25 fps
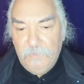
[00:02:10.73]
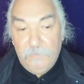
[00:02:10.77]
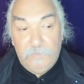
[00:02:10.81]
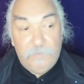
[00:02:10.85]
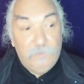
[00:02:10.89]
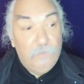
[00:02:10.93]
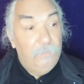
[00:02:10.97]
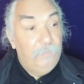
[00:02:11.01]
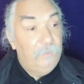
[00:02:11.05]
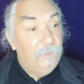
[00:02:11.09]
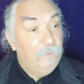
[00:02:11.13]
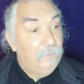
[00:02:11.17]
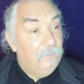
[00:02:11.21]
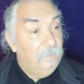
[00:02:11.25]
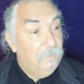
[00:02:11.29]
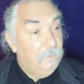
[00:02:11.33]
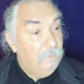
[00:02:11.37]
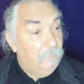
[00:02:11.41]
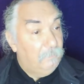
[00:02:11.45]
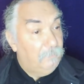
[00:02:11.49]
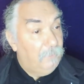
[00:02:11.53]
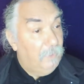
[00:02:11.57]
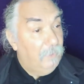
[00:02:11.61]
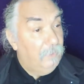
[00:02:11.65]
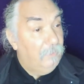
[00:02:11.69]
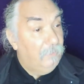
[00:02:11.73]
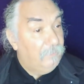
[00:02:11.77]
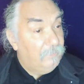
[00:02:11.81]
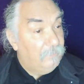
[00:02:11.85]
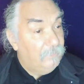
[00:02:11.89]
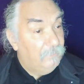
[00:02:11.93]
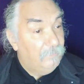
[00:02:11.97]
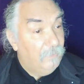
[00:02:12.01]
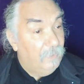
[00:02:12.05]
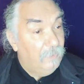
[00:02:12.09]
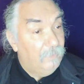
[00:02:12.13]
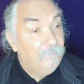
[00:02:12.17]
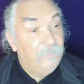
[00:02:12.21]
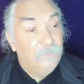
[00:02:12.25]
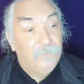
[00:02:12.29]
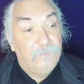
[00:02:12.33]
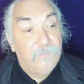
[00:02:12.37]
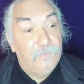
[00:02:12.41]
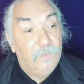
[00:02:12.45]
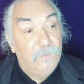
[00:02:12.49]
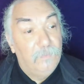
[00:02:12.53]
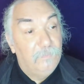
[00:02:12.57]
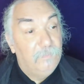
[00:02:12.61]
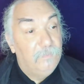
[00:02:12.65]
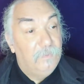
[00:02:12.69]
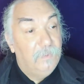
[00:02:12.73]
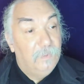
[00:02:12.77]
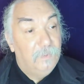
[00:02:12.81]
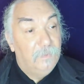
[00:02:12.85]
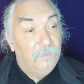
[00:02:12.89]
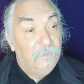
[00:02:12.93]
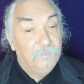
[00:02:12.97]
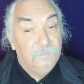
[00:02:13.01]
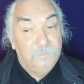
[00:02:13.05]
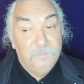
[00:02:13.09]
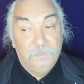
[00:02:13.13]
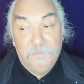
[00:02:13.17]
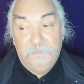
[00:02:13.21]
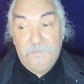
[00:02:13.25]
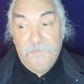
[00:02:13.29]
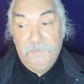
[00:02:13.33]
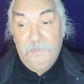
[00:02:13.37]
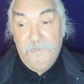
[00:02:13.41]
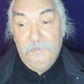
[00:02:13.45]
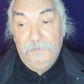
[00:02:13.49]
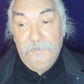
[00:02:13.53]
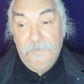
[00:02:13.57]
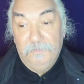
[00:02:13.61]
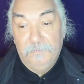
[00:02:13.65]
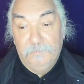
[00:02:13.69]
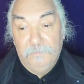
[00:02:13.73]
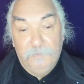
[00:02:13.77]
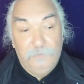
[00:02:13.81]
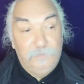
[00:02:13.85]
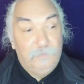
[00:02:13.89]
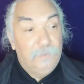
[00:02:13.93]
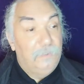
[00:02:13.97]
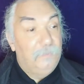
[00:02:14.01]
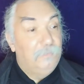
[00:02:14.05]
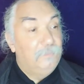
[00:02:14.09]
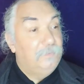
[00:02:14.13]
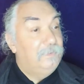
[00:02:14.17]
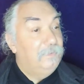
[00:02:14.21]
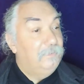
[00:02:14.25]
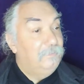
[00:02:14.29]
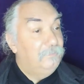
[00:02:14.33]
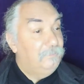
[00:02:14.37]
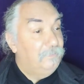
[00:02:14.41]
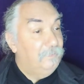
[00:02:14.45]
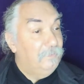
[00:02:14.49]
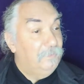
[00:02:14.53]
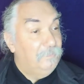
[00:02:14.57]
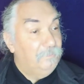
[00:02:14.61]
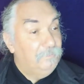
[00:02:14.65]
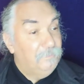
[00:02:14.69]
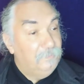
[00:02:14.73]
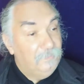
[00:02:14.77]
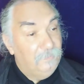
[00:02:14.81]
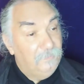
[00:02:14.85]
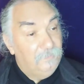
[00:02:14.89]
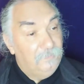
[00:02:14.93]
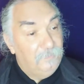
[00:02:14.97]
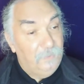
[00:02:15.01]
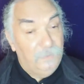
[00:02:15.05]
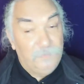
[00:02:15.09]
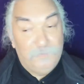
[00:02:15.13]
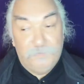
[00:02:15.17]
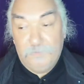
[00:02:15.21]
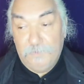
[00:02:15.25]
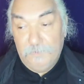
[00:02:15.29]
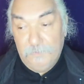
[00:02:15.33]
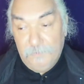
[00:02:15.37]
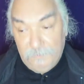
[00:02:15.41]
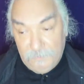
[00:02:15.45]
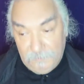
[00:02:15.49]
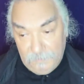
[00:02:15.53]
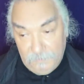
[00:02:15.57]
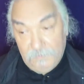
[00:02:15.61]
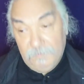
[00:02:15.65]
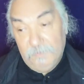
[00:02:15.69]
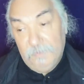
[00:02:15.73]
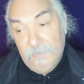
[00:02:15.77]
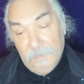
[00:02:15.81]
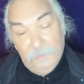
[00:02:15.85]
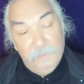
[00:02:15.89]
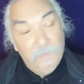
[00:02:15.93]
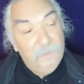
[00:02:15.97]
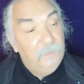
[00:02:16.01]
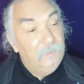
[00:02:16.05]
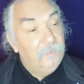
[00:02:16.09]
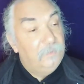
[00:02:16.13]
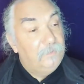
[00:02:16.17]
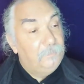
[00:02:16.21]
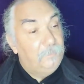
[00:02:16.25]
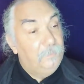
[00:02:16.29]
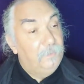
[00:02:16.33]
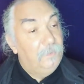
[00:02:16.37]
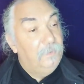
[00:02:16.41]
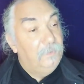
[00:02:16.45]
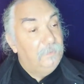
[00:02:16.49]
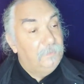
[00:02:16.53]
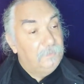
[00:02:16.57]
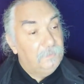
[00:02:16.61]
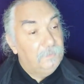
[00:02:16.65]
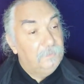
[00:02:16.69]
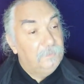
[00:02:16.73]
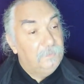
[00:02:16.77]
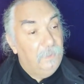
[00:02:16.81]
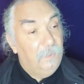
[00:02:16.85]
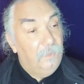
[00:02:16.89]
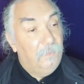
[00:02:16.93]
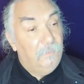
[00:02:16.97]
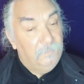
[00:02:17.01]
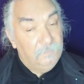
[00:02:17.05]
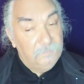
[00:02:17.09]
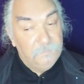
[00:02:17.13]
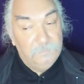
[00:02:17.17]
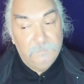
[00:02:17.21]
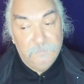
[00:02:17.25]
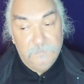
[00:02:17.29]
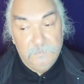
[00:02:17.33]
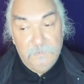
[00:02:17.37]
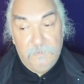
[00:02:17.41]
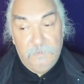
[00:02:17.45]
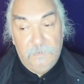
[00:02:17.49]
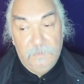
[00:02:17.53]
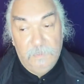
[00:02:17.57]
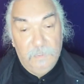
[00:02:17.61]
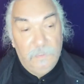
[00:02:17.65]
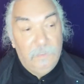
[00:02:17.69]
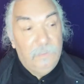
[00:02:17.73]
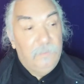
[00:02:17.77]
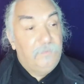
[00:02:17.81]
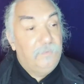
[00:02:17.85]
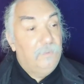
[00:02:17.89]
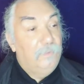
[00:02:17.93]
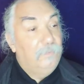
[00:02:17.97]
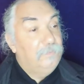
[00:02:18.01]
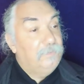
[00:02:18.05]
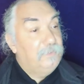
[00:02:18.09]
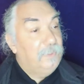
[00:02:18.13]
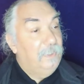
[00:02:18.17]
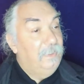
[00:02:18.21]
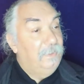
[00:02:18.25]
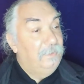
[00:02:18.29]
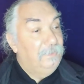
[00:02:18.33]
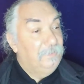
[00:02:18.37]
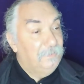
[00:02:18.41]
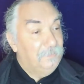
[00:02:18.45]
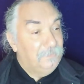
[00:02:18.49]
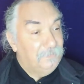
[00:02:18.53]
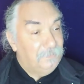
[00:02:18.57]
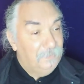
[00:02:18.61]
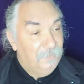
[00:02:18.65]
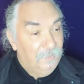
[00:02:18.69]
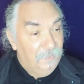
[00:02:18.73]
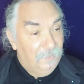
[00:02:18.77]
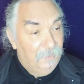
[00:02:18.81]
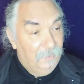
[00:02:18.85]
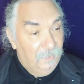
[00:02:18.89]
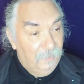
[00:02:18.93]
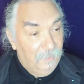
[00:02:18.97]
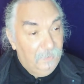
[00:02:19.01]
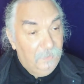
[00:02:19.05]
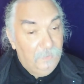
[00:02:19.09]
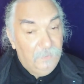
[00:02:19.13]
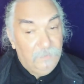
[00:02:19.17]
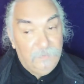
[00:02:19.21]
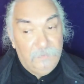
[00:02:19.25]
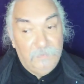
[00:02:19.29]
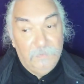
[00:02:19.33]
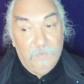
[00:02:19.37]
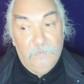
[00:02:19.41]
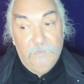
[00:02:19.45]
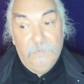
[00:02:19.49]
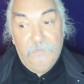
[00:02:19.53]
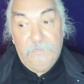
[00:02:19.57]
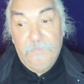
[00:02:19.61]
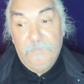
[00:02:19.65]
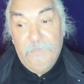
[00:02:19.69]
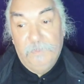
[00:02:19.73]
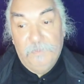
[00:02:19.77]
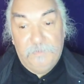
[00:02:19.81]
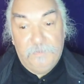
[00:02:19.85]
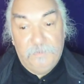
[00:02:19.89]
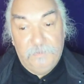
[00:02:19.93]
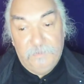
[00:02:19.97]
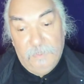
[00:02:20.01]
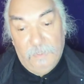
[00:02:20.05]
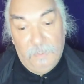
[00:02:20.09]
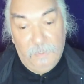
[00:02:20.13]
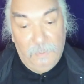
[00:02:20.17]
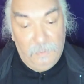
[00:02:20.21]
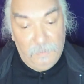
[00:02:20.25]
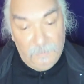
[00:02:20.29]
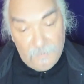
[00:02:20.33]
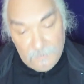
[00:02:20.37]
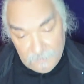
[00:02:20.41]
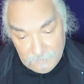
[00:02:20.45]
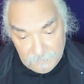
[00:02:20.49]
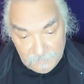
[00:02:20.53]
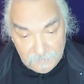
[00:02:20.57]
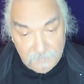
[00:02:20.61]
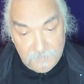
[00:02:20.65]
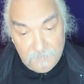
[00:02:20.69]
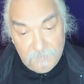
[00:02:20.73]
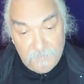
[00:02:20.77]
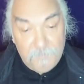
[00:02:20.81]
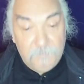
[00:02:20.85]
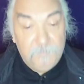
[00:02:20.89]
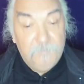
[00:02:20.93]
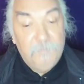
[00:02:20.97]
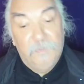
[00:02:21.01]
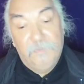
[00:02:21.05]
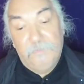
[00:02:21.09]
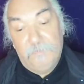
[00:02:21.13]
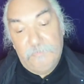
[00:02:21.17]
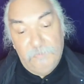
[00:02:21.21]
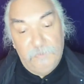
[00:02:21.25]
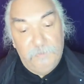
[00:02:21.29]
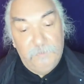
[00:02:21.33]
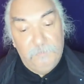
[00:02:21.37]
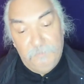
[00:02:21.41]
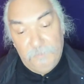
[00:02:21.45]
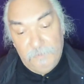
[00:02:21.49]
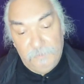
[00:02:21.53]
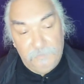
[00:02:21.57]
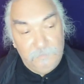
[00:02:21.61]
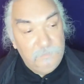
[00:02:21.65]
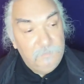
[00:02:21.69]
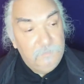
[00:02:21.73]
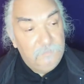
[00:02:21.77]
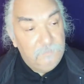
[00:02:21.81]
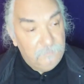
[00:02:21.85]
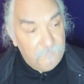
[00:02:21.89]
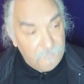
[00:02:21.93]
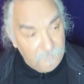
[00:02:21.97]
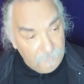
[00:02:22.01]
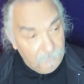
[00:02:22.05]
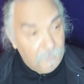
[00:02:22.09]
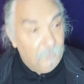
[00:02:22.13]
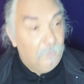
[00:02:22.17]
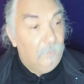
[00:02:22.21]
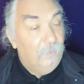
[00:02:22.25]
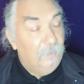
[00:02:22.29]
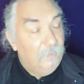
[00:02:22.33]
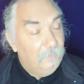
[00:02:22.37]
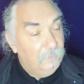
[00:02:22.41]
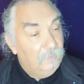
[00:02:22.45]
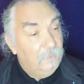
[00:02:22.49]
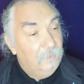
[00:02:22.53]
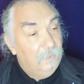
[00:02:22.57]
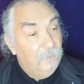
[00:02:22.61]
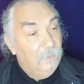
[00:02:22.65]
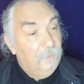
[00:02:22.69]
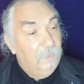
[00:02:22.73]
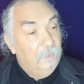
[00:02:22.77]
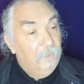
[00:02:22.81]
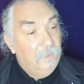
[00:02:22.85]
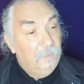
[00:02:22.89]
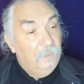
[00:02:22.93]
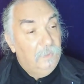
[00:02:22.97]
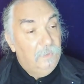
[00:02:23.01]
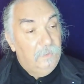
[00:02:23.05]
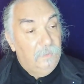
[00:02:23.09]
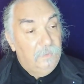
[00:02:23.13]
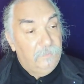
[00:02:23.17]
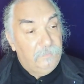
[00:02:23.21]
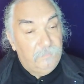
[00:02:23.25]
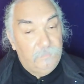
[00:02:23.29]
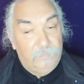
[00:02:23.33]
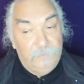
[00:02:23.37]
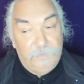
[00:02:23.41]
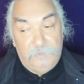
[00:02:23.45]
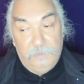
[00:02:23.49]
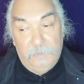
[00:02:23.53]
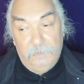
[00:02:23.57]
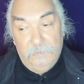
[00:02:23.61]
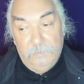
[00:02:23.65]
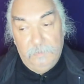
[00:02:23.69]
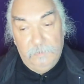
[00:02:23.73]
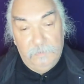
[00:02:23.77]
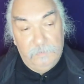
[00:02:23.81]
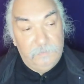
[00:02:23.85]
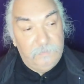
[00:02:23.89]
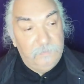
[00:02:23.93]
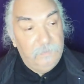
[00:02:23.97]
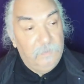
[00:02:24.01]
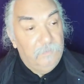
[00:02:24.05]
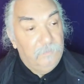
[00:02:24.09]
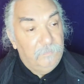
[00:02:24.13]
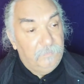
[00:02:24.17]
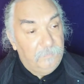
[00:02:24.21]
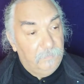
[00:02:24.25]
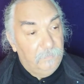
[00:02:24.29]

Assuming the, the planet survives its own, uh, let's say, uh, regenerative uh, gestures and experiences, sure. yeah. Oh, yeah, yeah. Its own absolutely. changes. The Earth must die, it must re- be reborn. It has to regenerate itself.